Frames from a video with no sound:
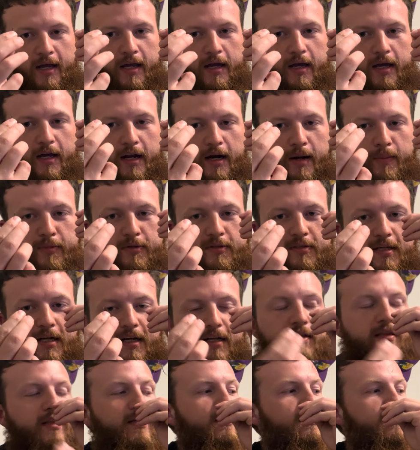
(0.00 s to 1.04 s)
And I'm gonna take
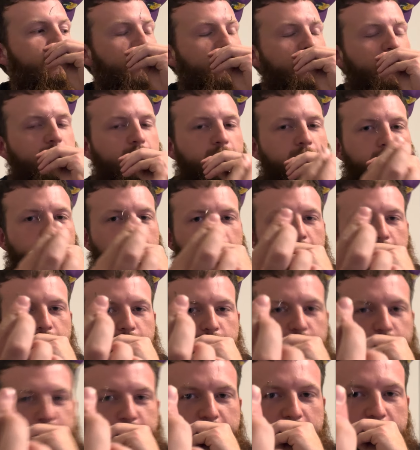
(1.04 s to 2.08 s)
this
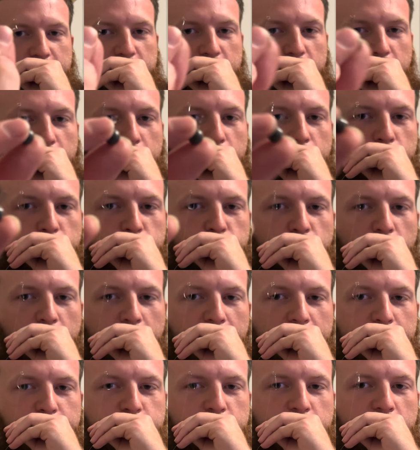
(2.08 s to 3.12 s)
this little
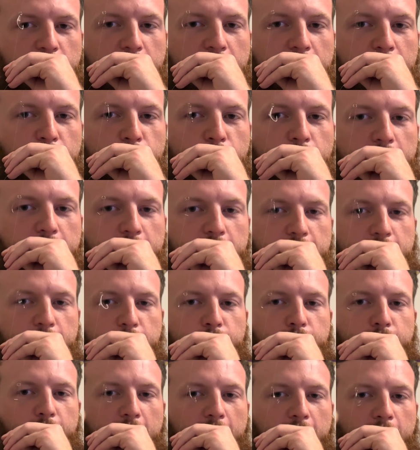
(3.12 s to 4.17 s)
drop shot weight. You can
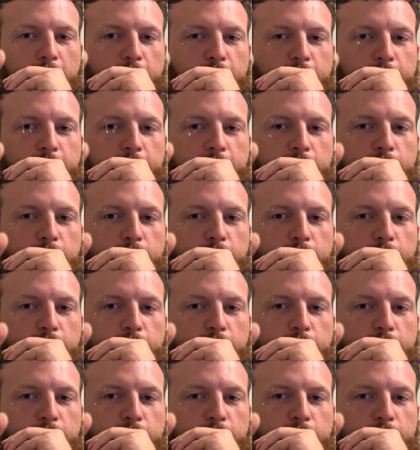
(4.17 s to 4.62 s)
buy them